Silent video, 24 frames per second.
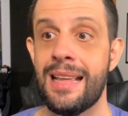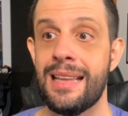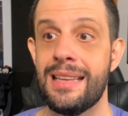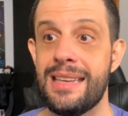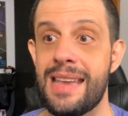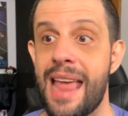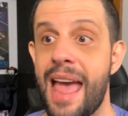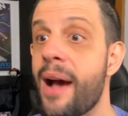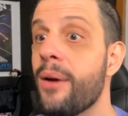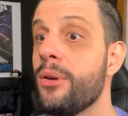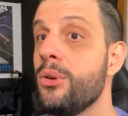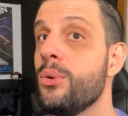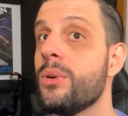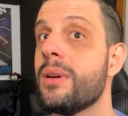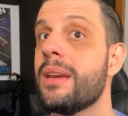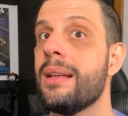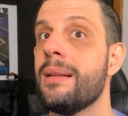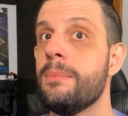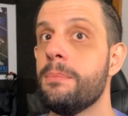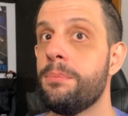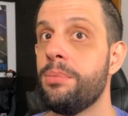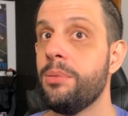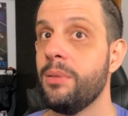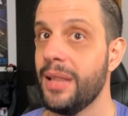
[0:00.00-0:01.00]
now you
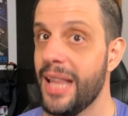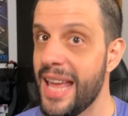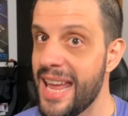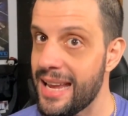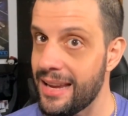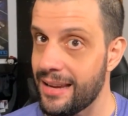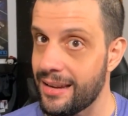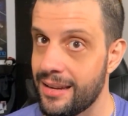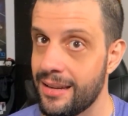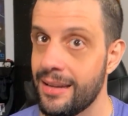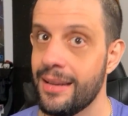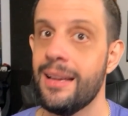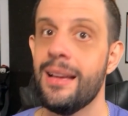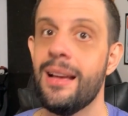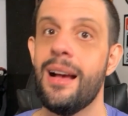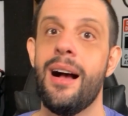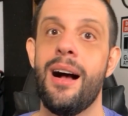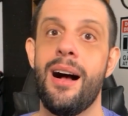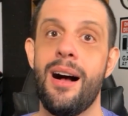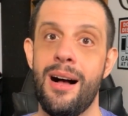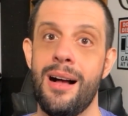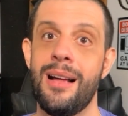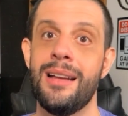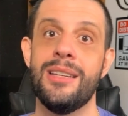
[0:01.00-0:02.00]
can Blink
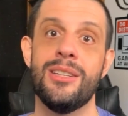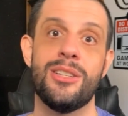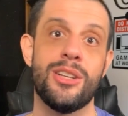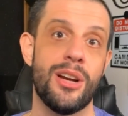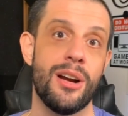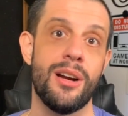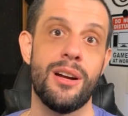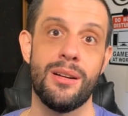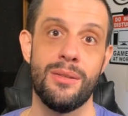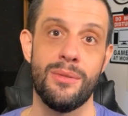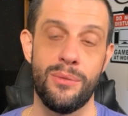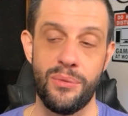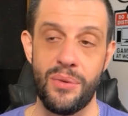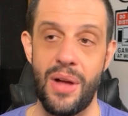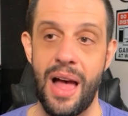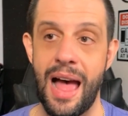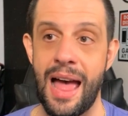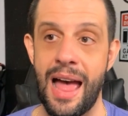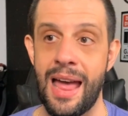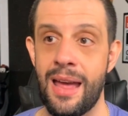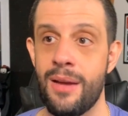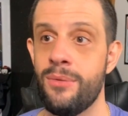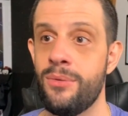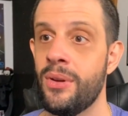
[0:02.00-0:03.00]
on turn
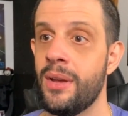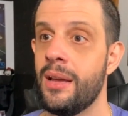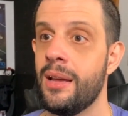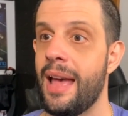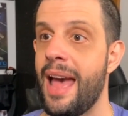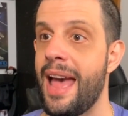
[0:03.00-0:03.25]
5